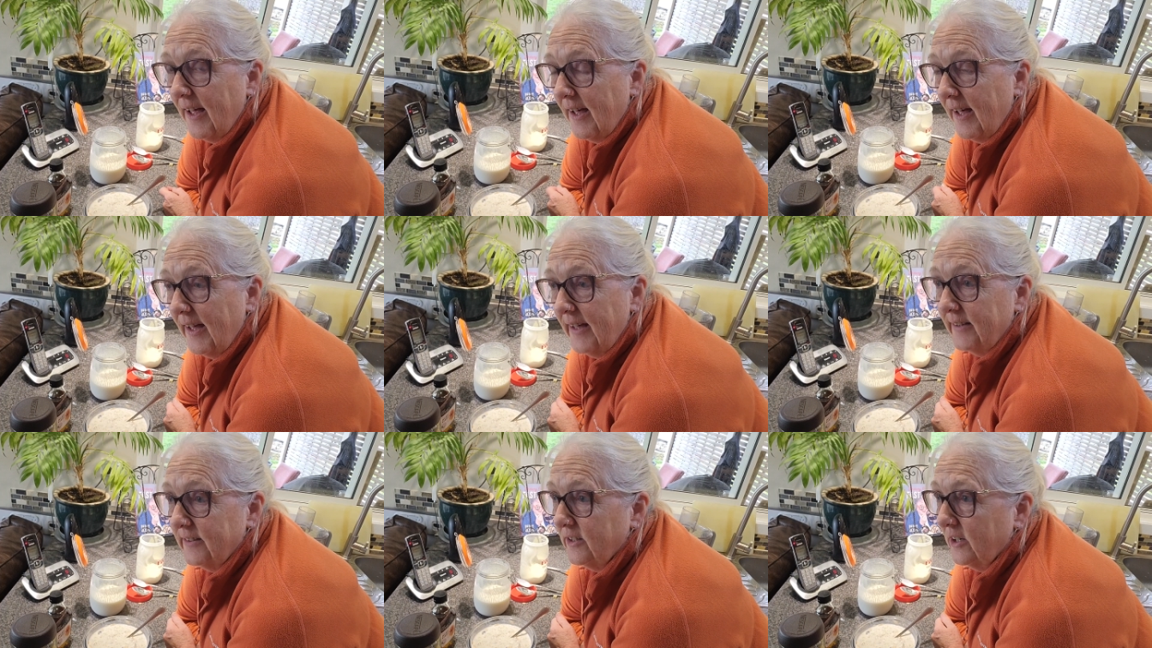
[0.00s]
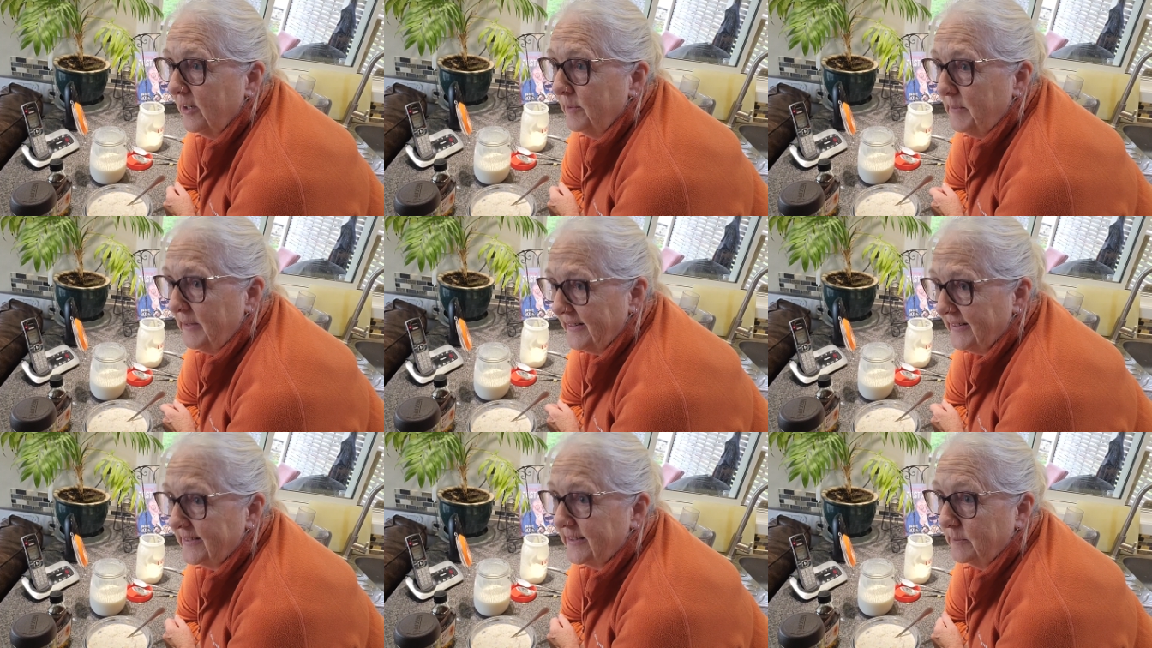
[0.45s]
And I
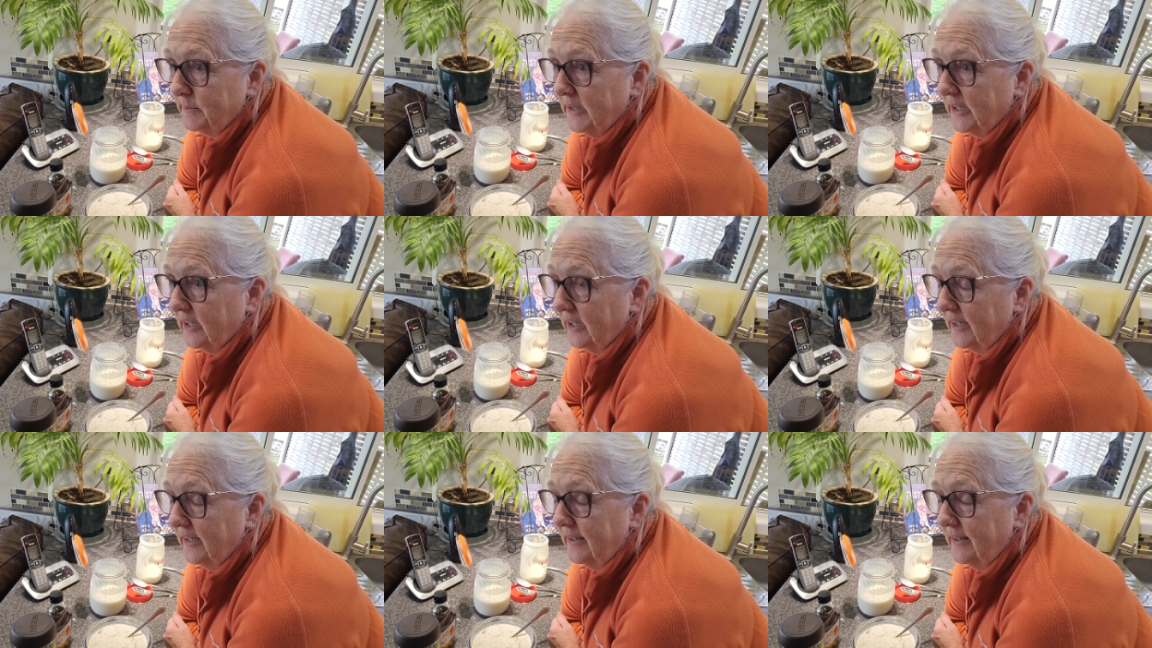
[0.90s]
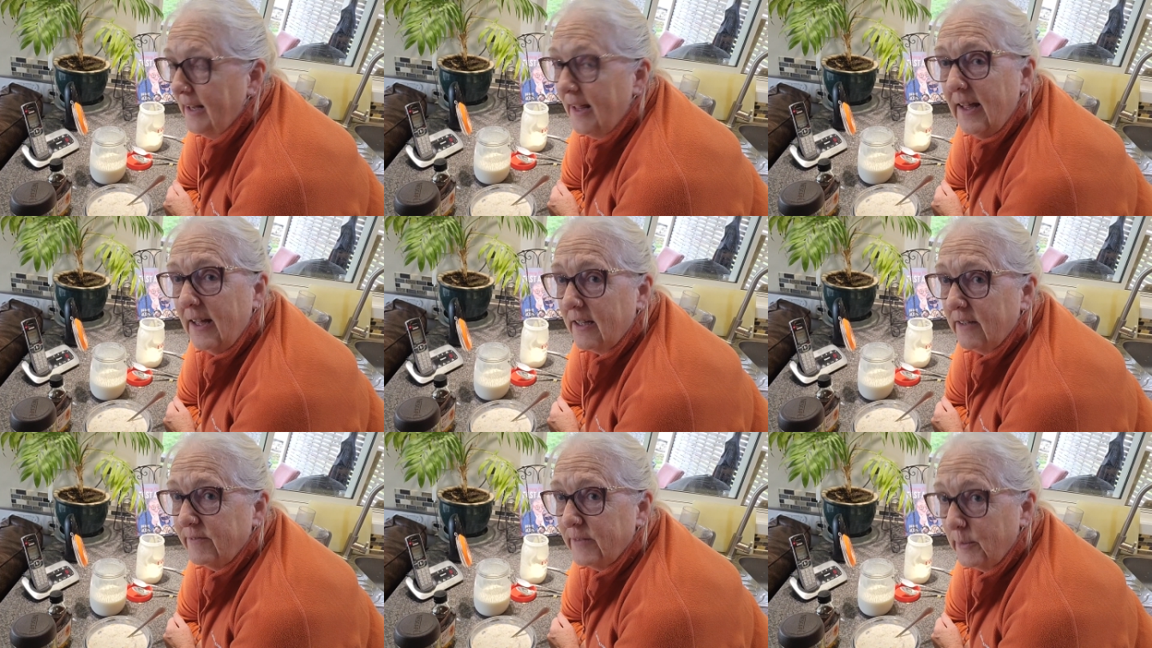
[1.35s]
must admit, I
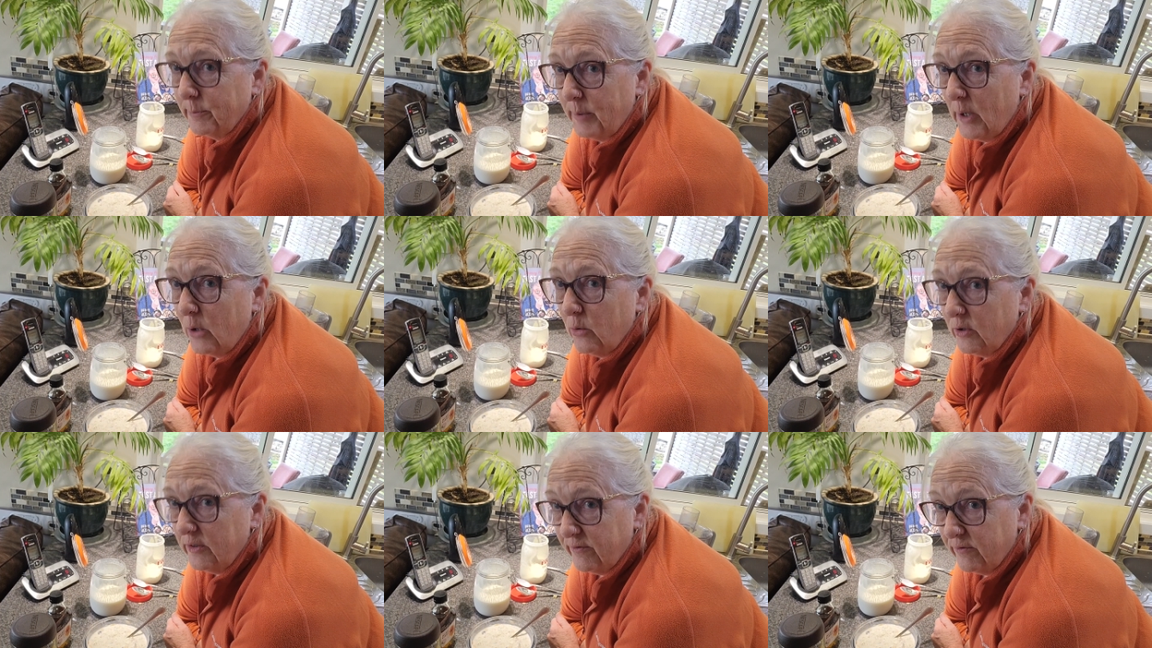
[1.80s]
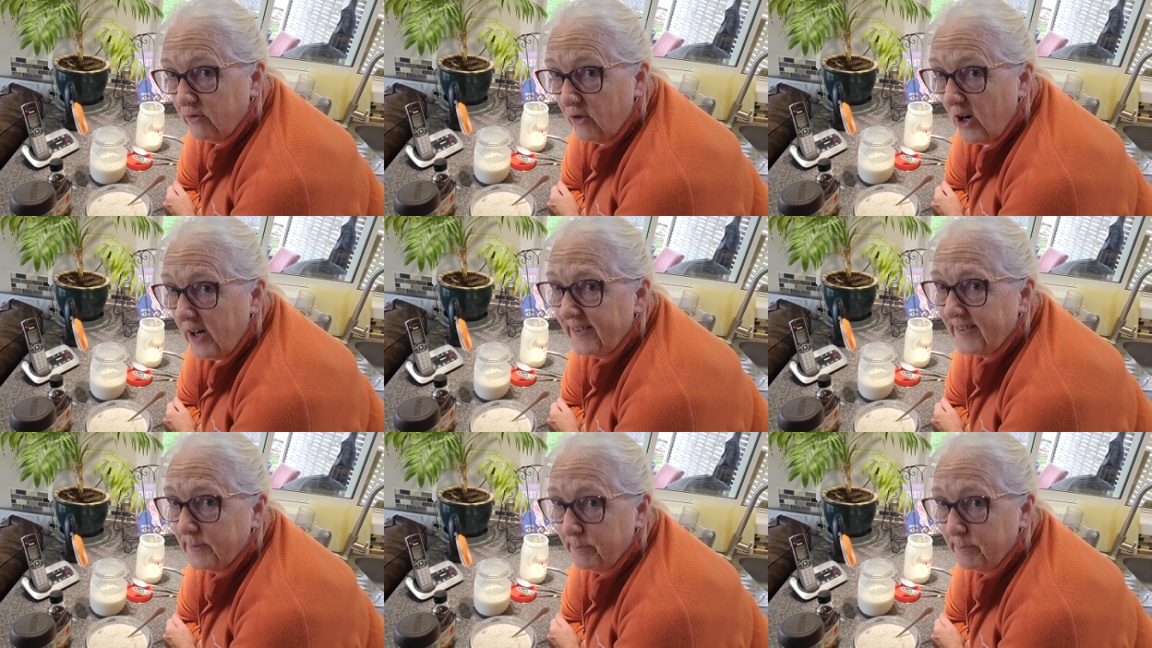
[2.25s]
love a bowl of rice